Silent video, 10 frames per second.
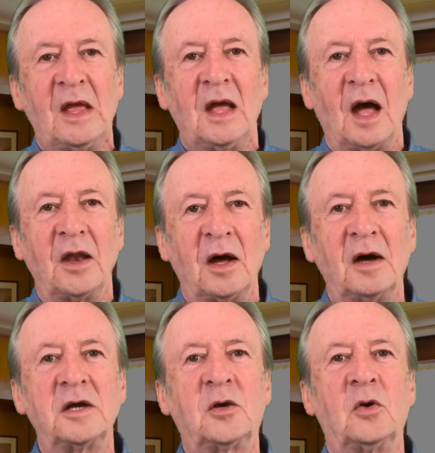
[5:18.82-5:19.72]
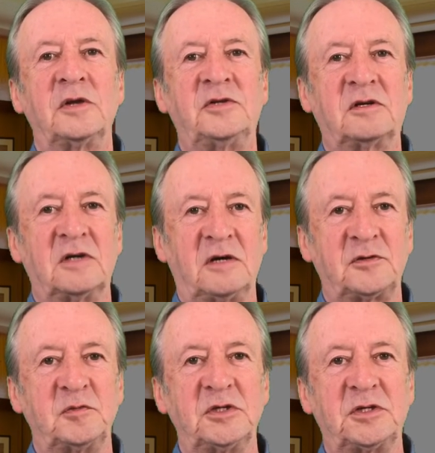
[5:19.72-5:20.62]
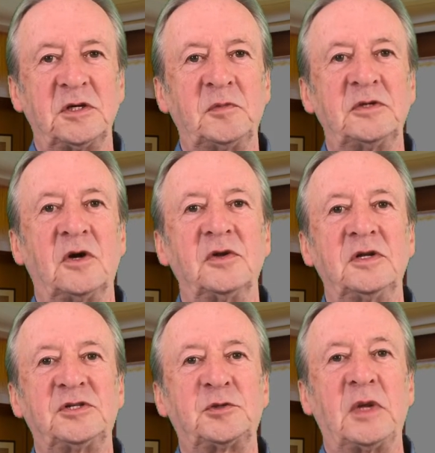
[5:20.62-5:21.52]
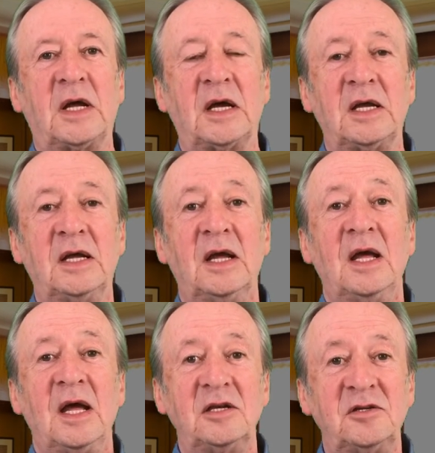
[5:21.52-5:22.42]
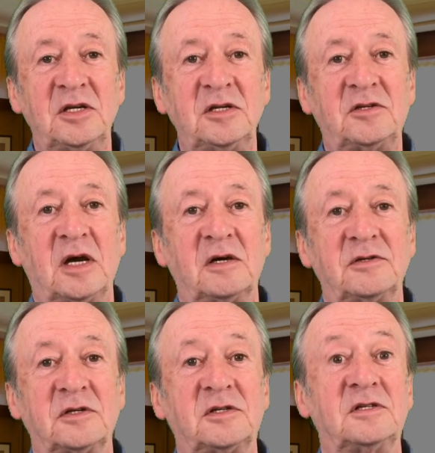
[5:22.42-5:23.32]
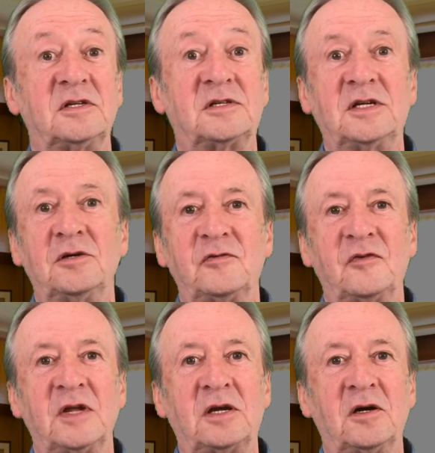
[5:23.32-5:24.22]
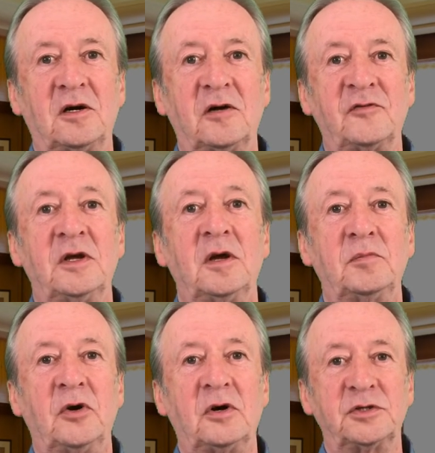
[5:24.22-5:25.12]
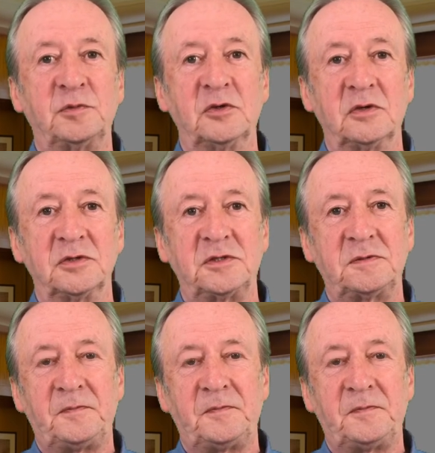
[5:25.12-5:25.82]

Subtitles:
And high-quality craftsmanship is on display in details such as the skillfully carved barge boards.